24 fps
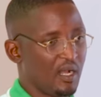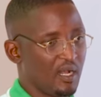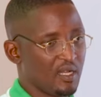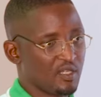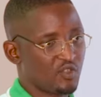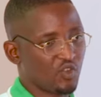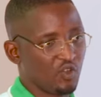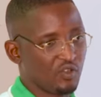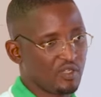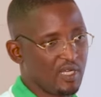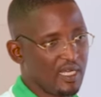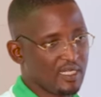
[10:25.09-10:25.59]

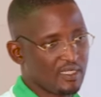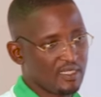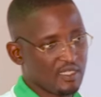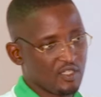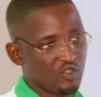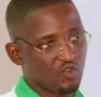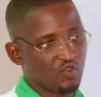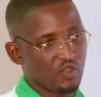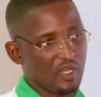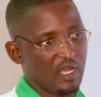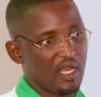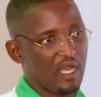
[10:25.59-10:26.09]
So that
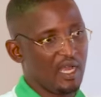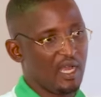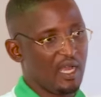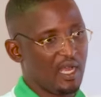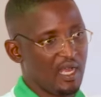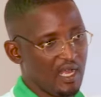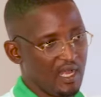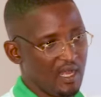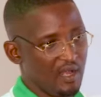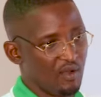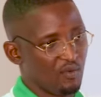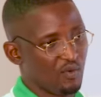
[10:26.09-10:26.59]
is,
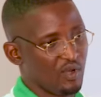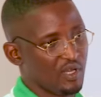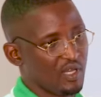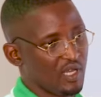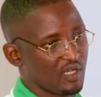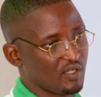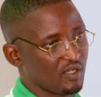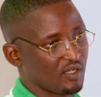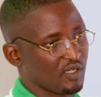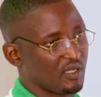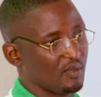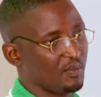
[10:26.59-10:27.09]
when you
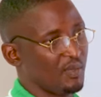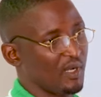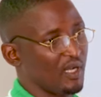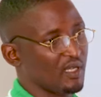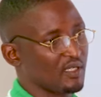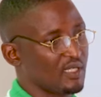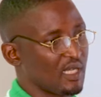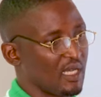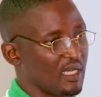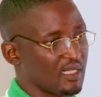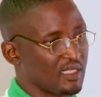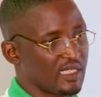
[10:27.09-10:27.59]
are talking
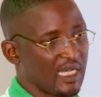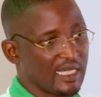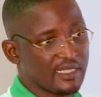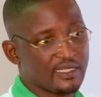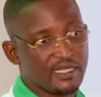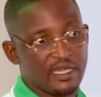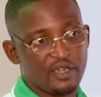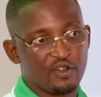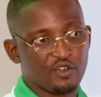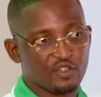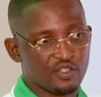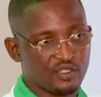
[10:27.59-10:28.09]
about
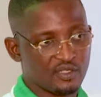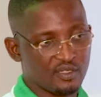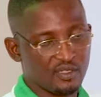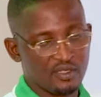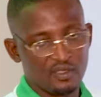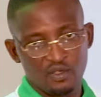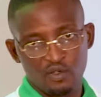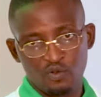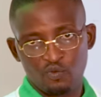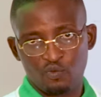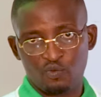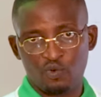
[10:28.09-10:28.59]
chattels,
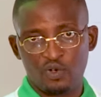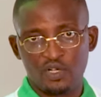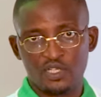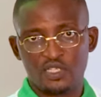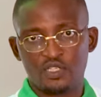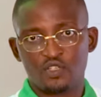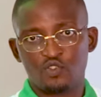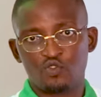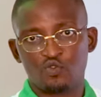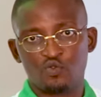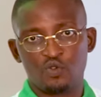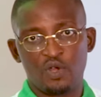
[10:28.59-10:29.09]

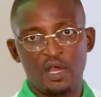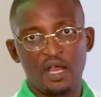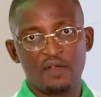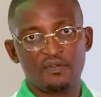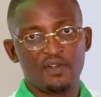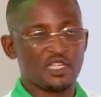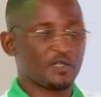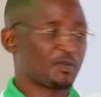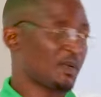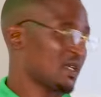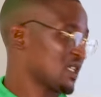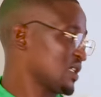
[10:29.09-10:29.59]
what you have
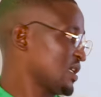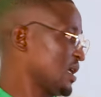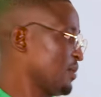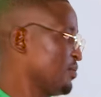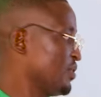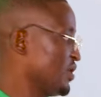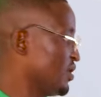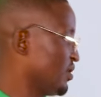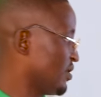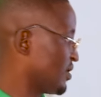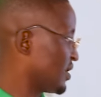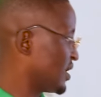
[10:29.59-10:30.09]
as personal
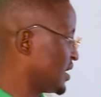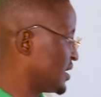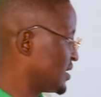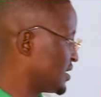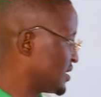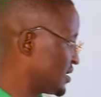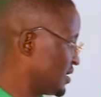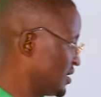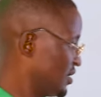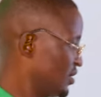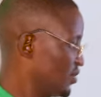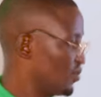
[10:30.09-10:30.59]

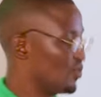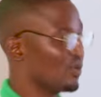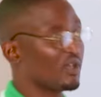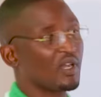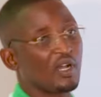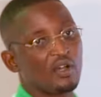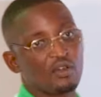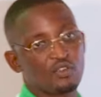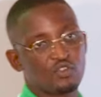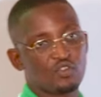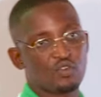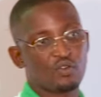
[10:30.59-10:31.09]
belongings, you
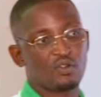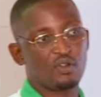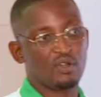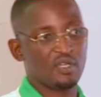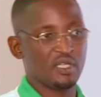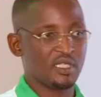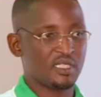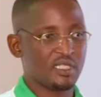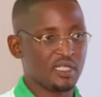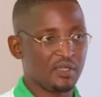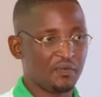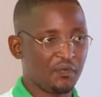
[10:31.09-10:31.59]
can also call
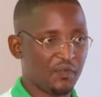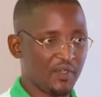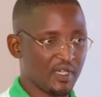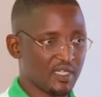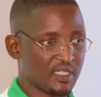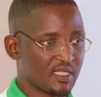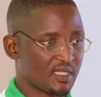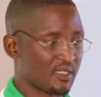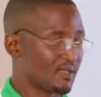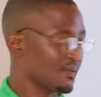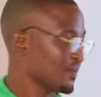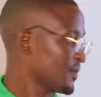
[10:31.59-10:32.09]
it
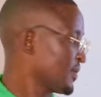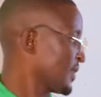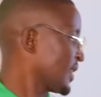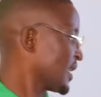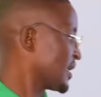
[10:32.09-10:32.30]
effects.